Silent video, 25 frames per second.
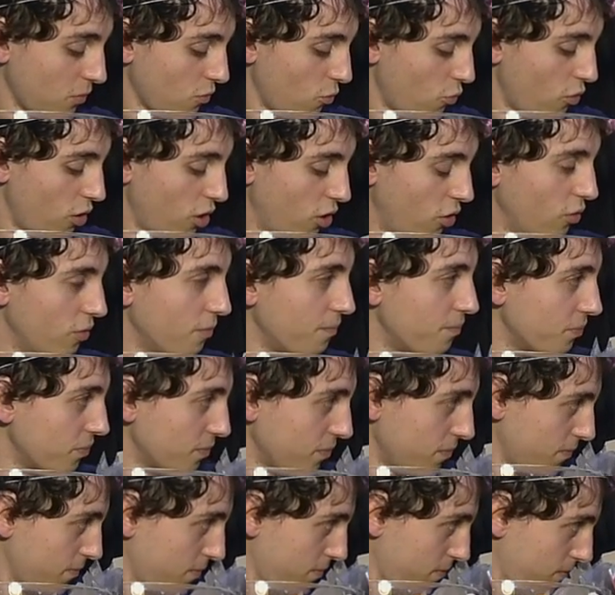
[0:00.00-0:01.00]
Whoa.
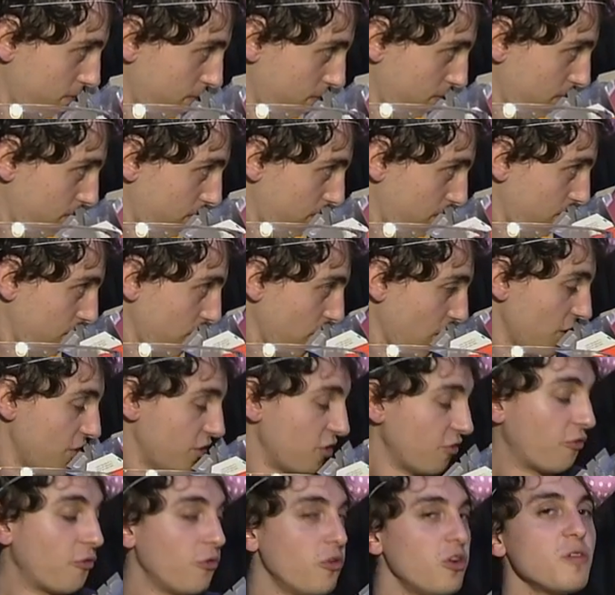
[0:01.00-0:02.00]

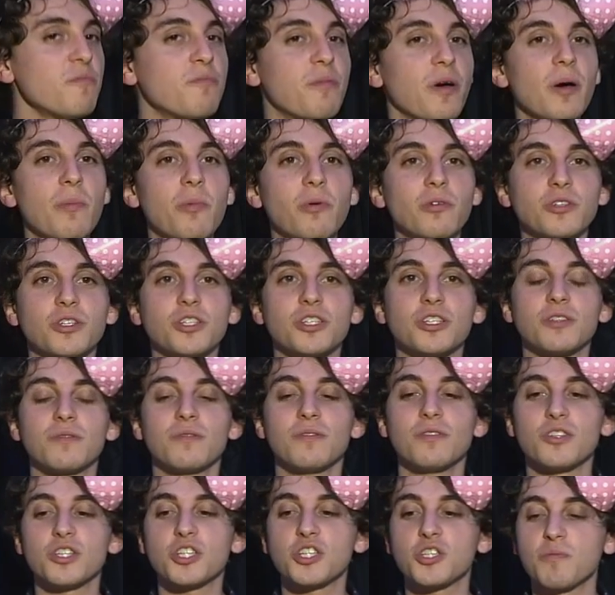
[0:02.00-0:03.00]
The Fruity Pebbles
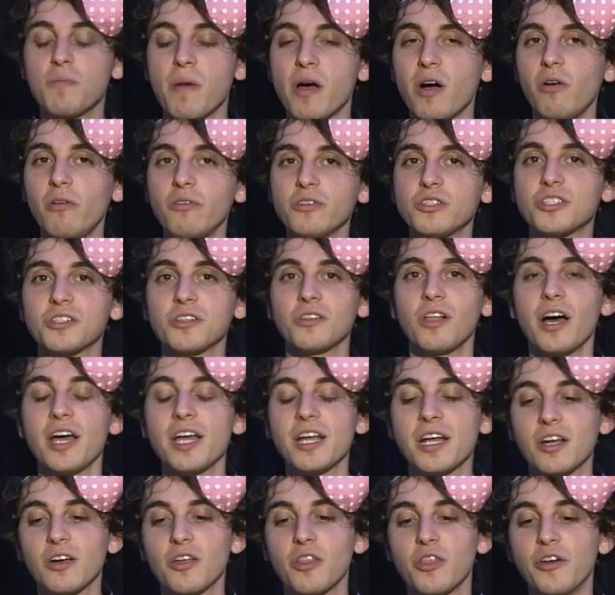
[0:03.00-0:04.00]
smells
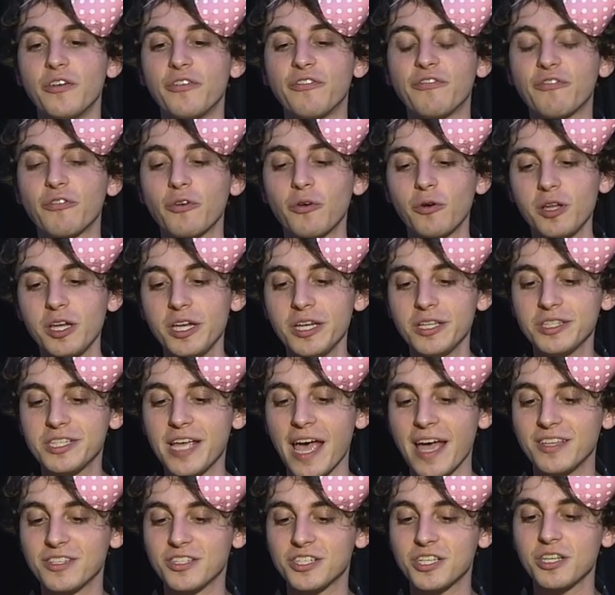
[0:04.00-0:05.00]
like the fruity
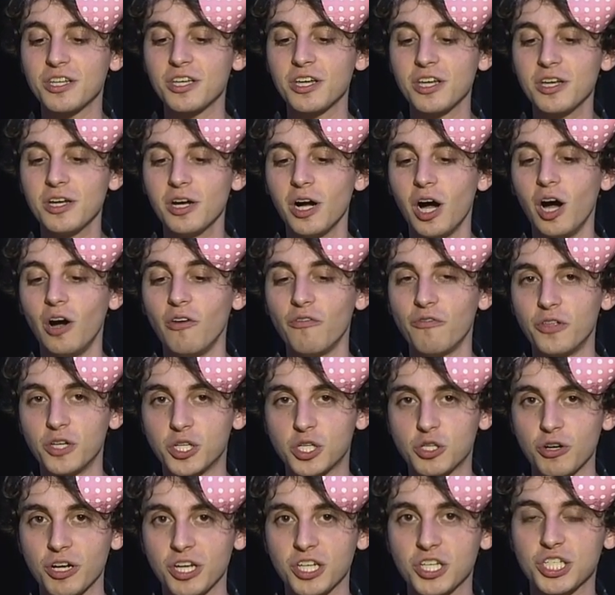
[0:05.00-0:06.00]
intensity of the
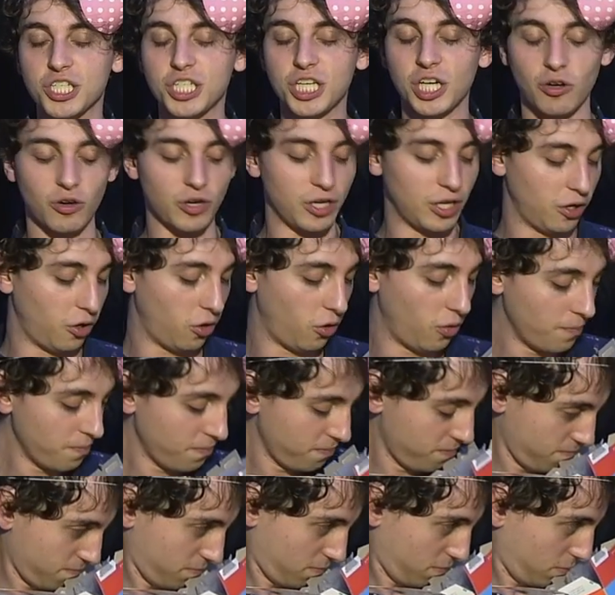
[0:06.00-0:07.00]
Trix cereal.
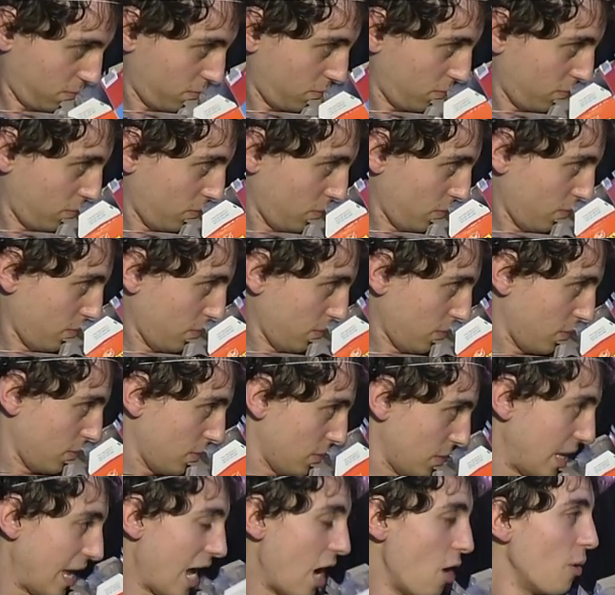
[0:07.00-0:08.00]

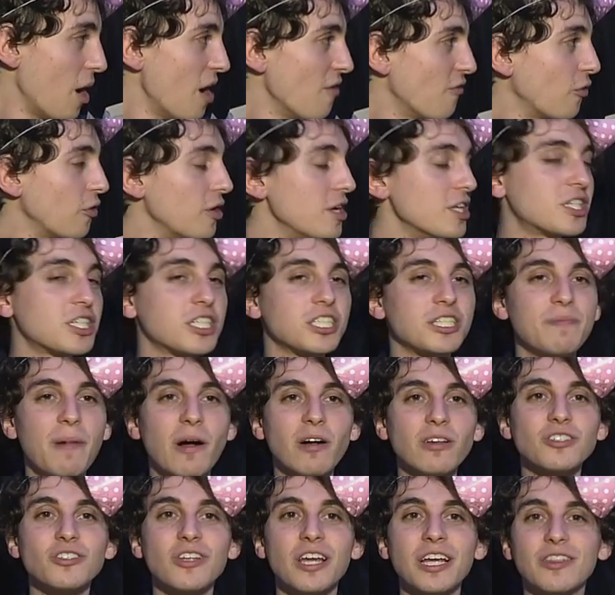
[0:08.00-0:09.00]
However, it
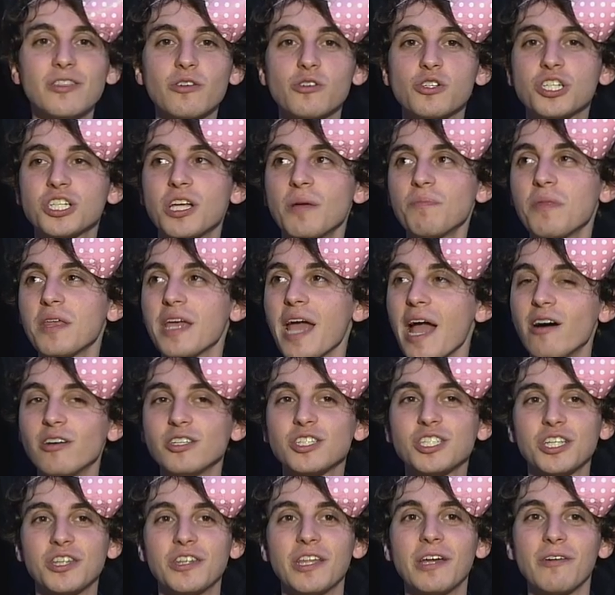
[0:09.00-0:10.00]
smells like there's something
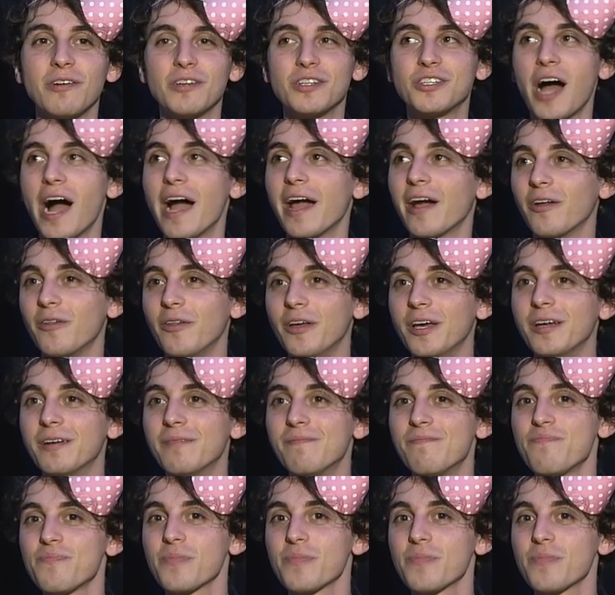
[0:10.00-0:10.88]
else in there entirely.